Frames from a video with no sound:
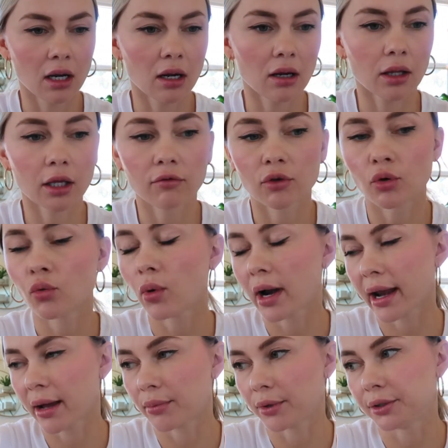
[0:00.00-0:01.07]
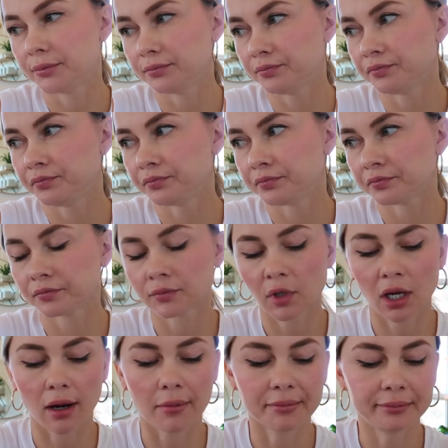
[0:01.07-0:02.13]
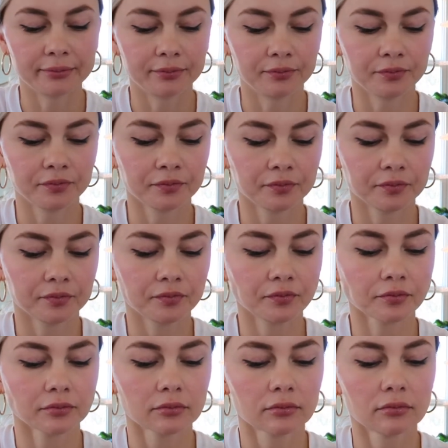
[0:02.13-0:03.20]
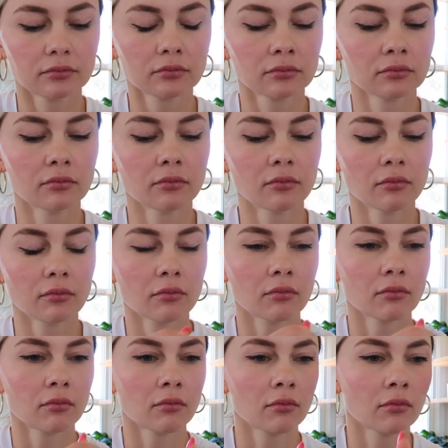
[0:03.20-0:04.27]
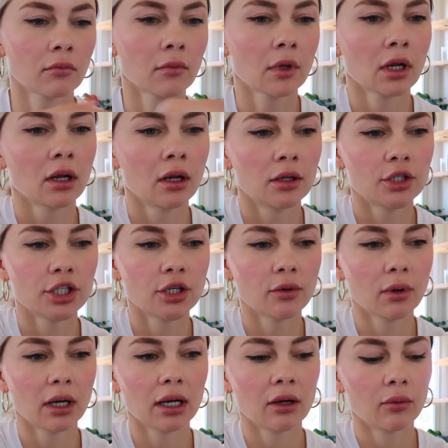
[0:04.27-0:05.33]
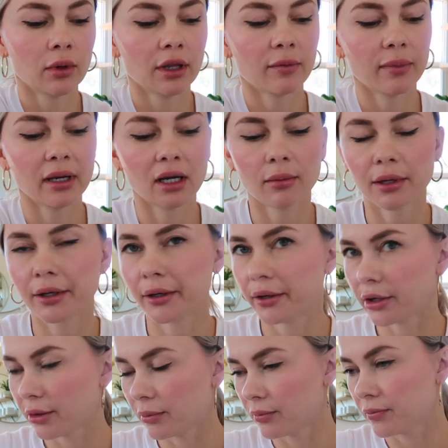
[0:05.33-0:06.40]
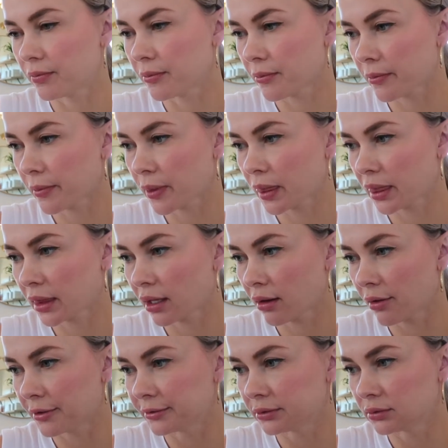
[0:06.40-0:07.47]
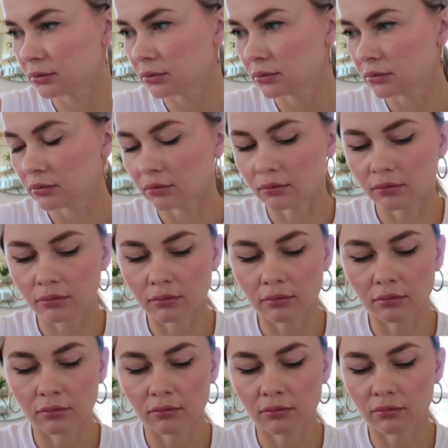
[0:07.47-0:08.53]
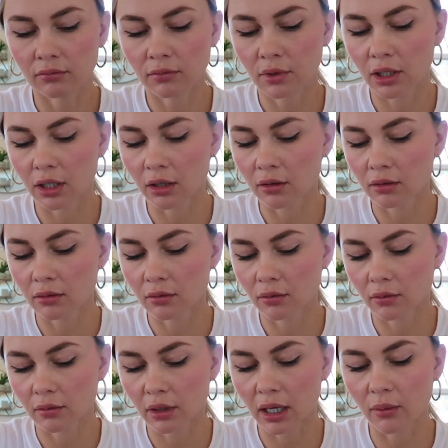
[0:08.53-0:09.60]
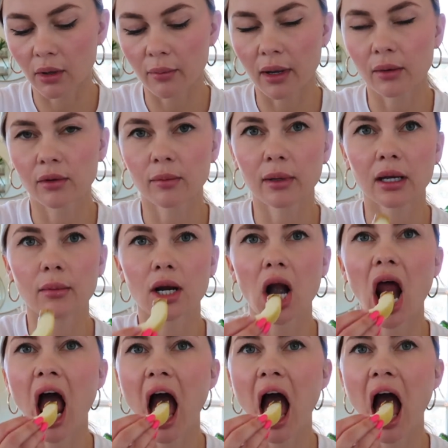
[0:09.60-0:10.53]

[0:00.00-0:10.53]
and I'll give you one apple. Okay. And you give me one egg, you have one Do you egg. want it with peanut butter or no? Um. No? I want mine with peanut butter.